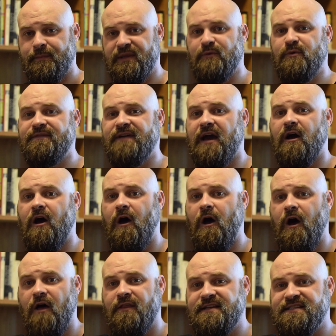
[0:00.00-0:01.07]
But then we've got
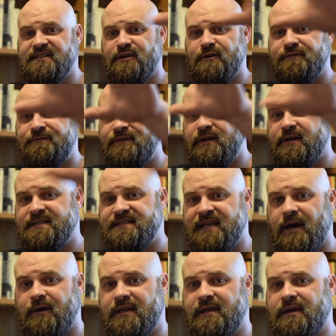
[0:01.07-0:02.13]
all this interference
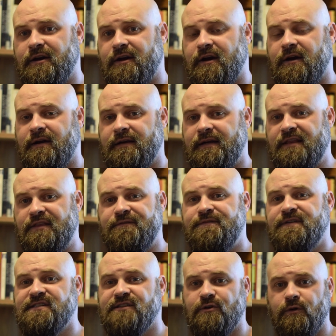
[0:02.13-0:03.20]
out here in the
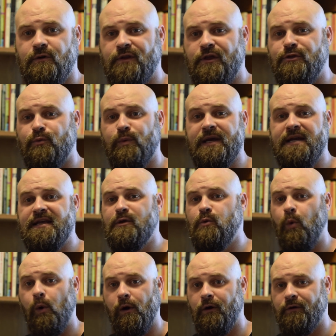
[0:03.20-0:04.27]
physical, in the 3D
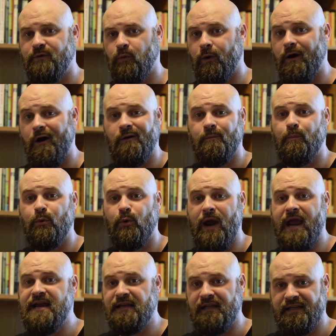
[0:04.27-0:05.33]
world, where our
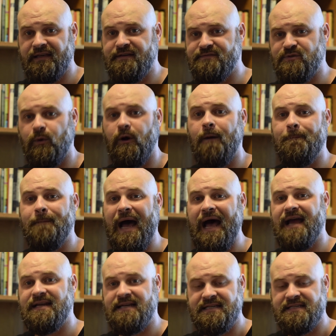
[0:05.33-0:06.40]
brain lives, where our
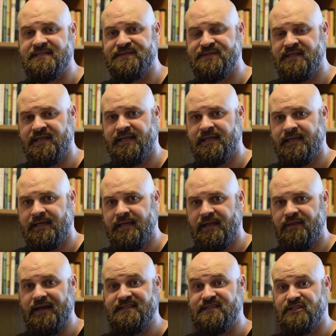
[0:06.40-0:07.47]
mind is.
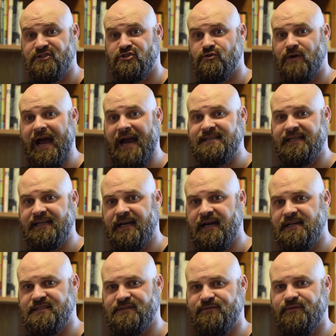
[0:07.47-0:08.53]
That's distracting
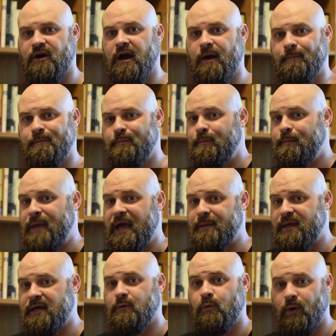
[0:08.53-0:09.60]
us from
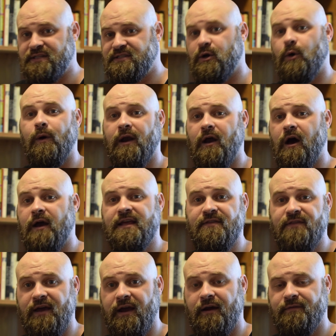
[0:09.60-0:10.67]
maybe what's going on
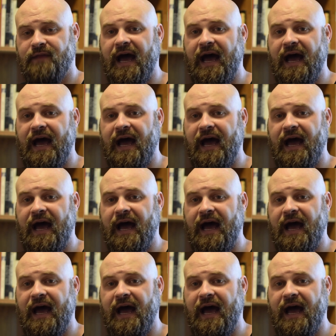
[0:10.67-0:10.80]
in there.